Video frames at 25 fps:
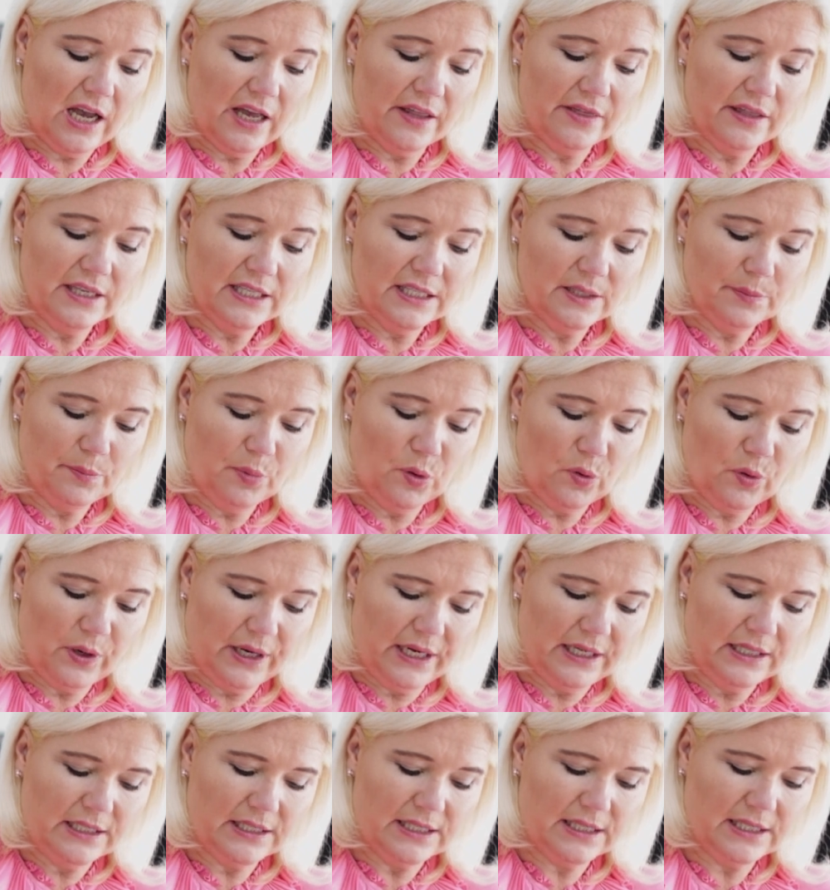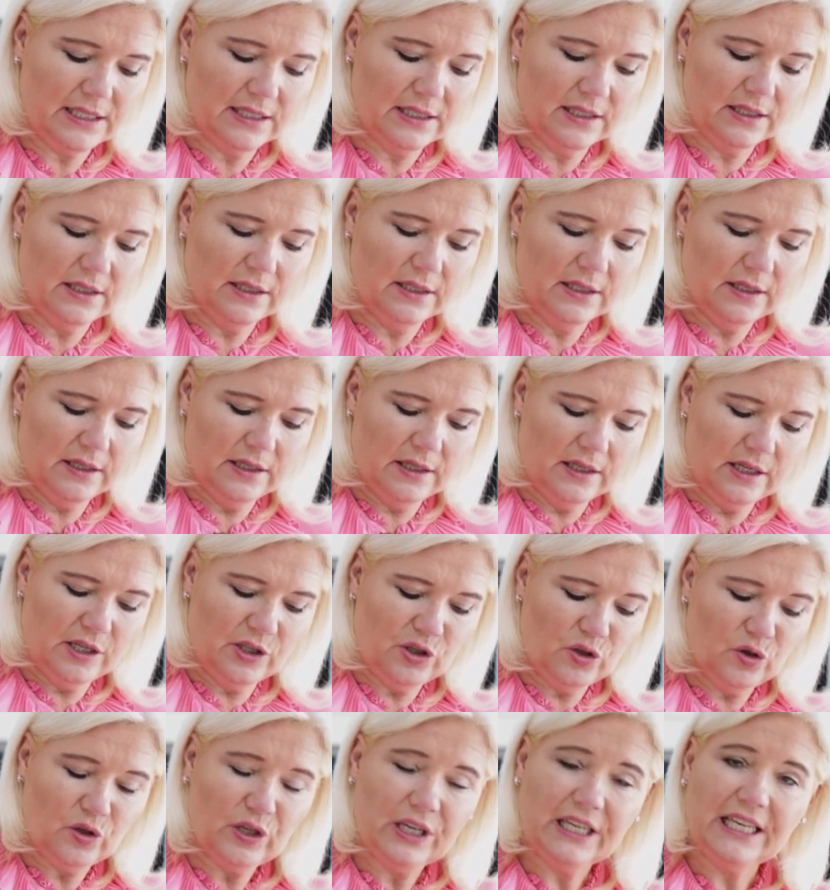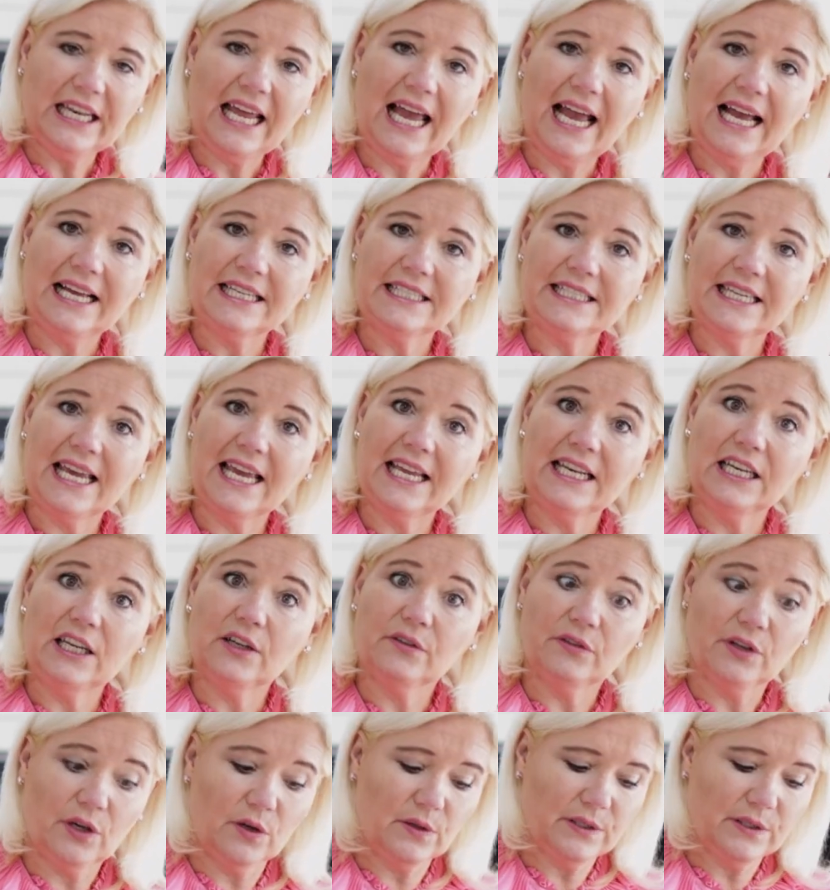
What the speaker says: at this point, you can add any of